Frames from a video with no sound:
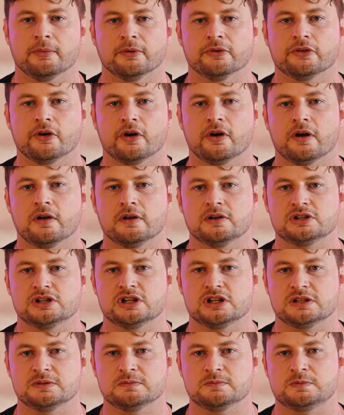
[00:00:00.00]
And so
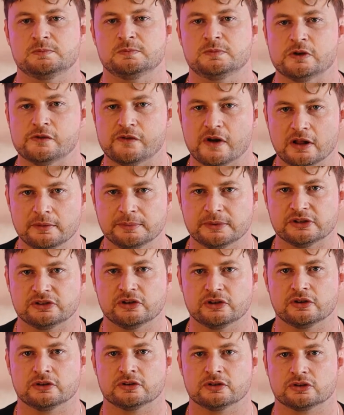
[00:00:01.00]
she developed a
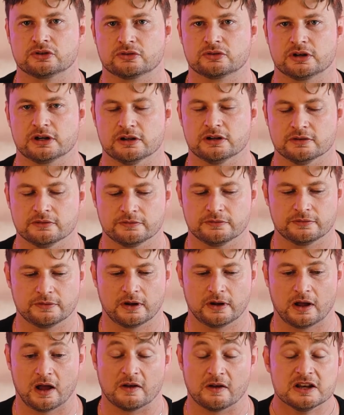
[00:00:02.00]
certain degree of,
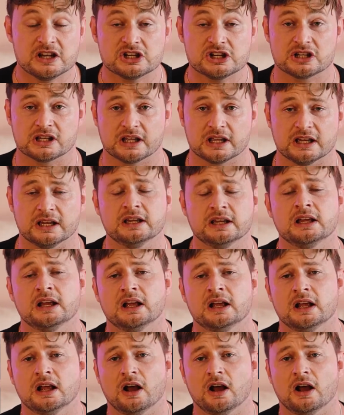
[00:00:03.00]
initially,